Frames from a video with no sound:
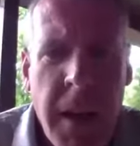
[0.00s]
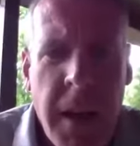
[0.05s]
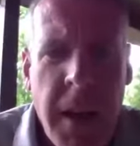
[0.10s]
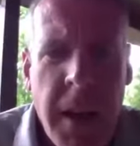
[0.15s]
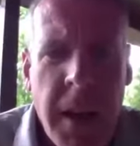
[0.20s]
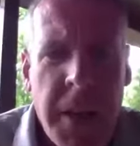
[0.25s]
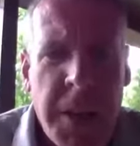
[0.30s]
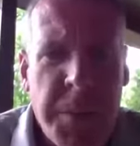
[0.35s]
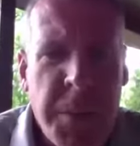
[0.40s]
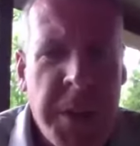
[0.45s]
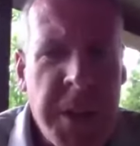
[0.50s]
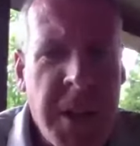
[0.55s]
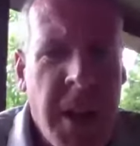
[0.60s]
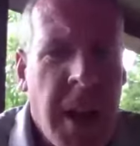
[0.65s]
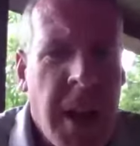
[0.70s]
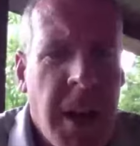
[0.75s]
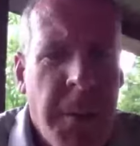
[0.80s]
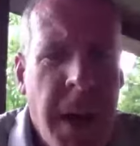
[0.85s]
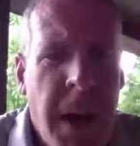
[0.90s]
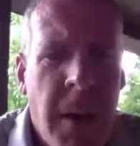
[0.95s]
As we
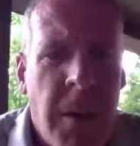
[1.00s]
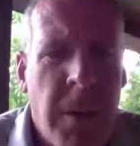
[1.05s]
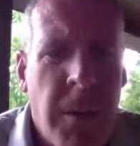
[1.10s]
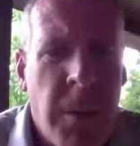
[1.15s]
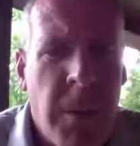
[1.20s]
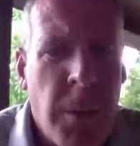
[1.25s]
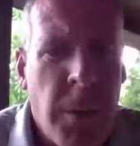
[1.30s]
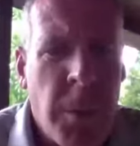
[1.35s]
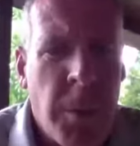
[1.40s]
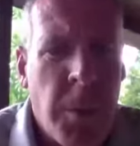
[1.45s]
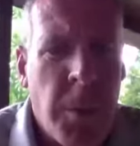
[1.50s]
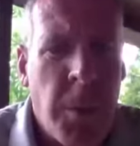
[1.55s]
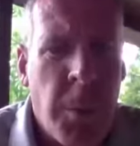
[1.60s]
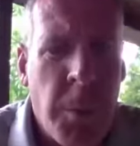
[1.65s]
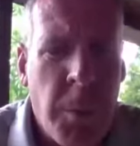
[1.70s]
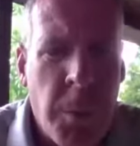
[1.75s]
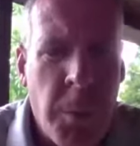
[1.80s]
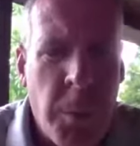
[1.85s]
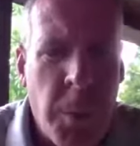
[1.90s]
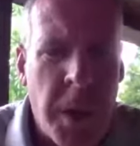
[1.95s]
talk about
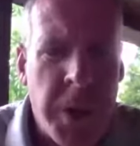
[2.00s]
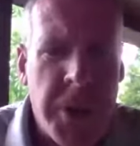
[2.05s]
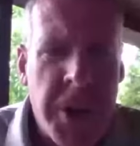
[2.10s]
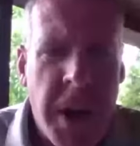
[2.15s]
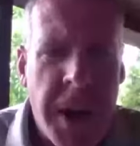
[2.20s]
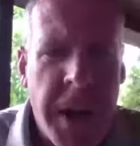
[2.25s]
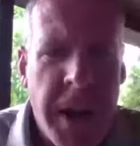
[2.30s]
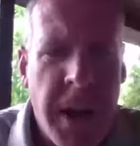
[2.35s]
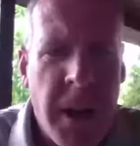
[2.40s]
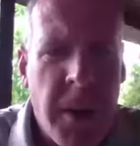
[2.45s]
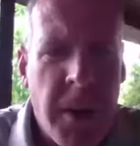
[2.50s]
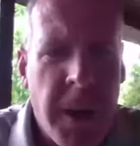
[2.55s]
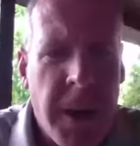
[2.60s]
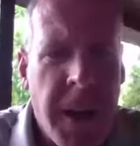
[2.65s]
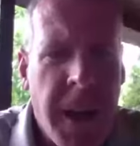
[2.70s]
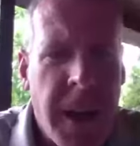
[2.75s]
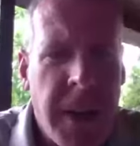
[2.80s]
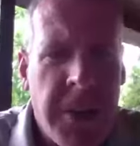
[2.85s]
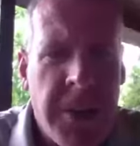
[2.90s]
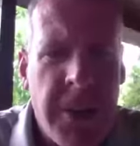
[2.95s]
what John A. Logan
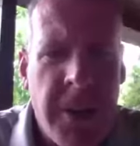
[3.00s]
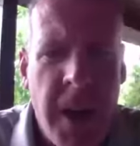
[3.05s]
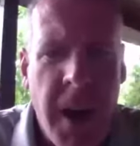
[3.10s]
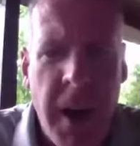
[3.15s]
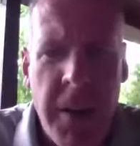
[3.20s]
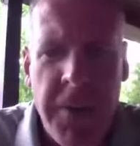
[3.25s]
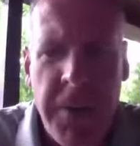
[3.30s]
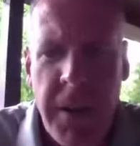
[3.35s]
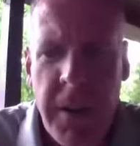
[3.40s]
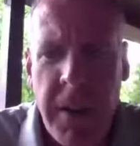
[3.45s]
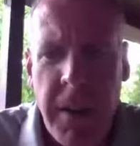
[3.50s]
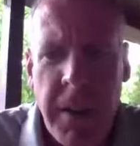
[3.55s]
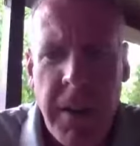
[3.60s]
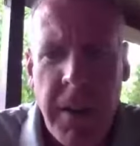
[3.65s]
has to offer,